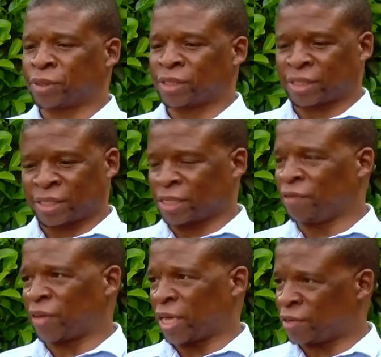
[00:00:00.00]

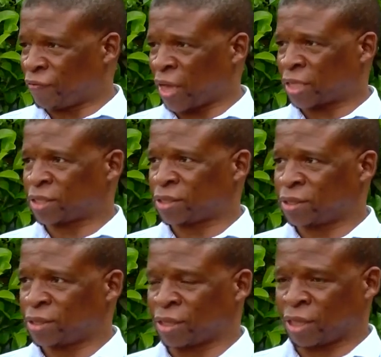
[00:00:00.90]
significant
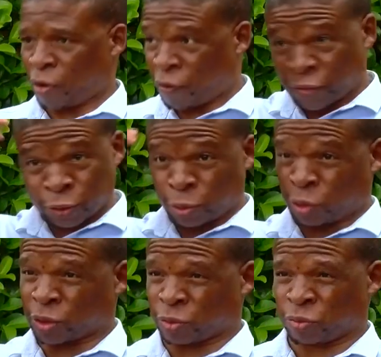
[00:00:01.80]
effects in the office
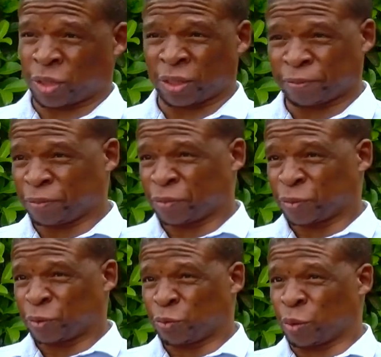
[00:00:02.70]
because we
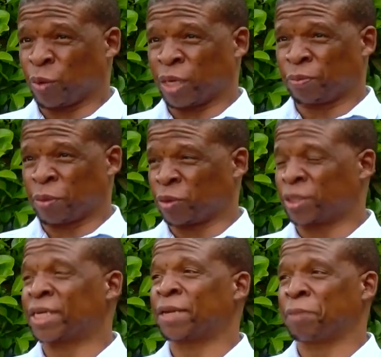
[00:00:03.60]
went
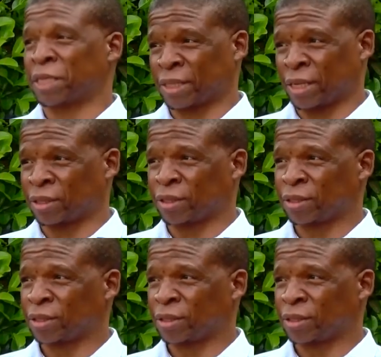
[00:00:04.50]
beyond 10%